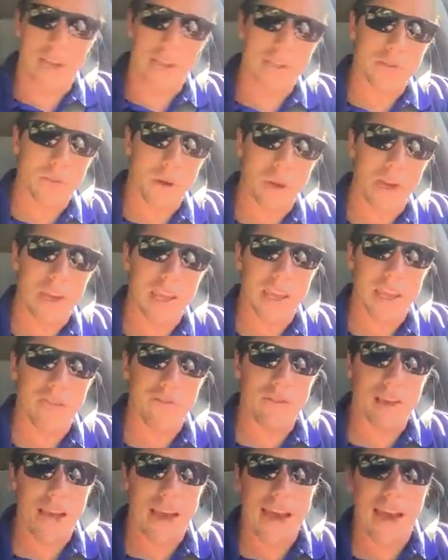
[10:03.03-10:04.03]
I just wanted to
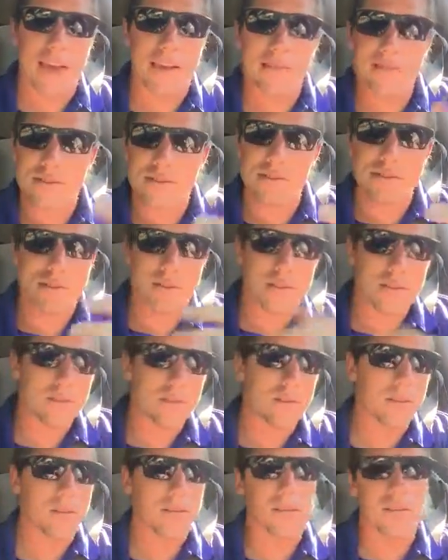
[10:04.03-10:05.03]
give you guys
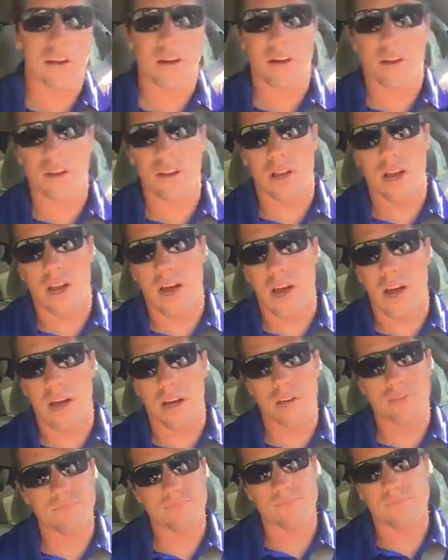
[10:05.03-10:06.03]
a little
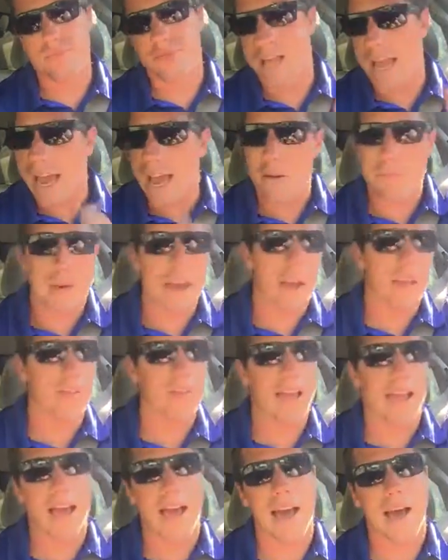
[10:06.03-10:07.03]
chat
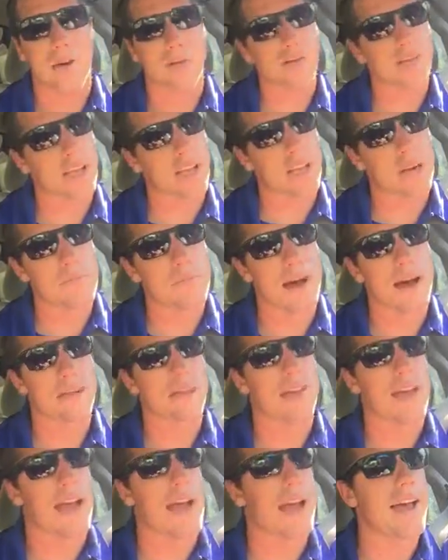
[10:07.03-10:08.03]
about that. I was thinking
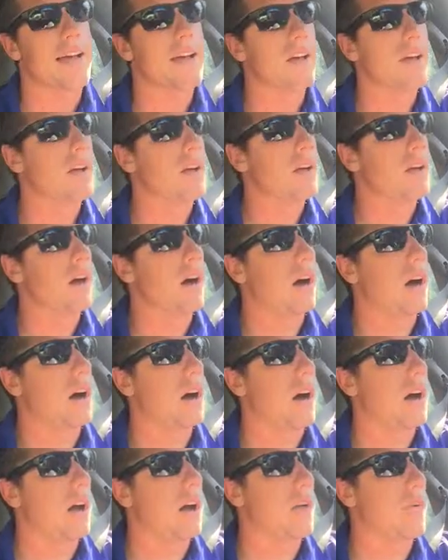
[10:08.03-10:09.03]
about that
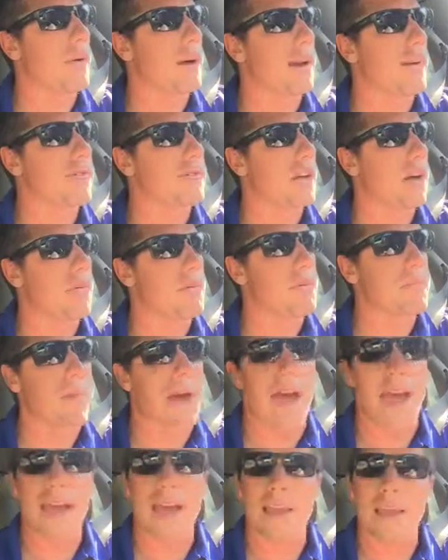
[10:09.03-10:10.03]
when I was coming
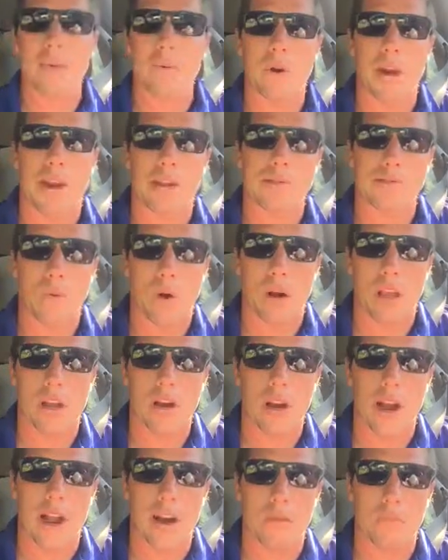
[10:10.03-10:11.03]
back and when I was
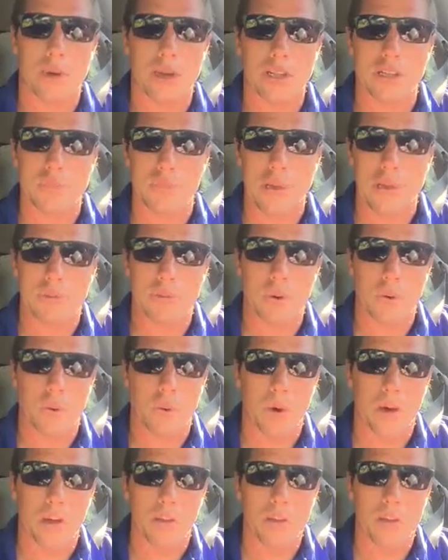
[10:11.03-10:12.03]
working around a bunch of people
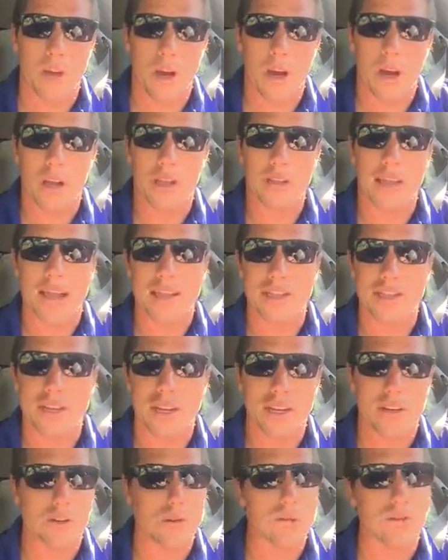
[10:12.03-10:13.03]
with
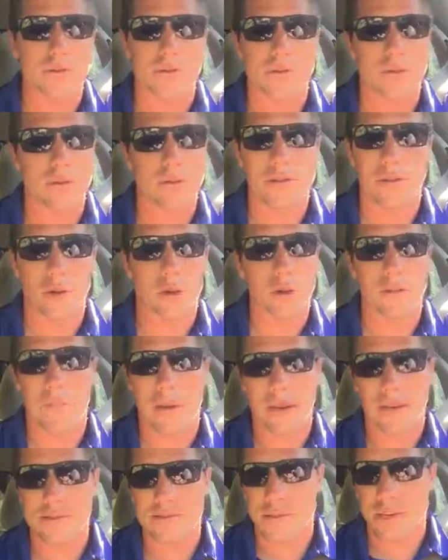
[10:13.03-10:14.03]
Legend, who's doing
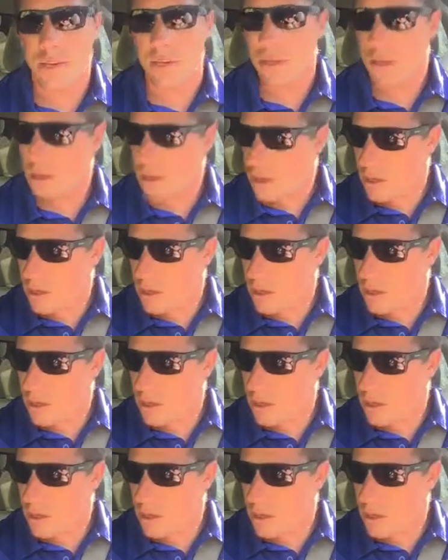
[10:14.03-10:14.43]
amazing.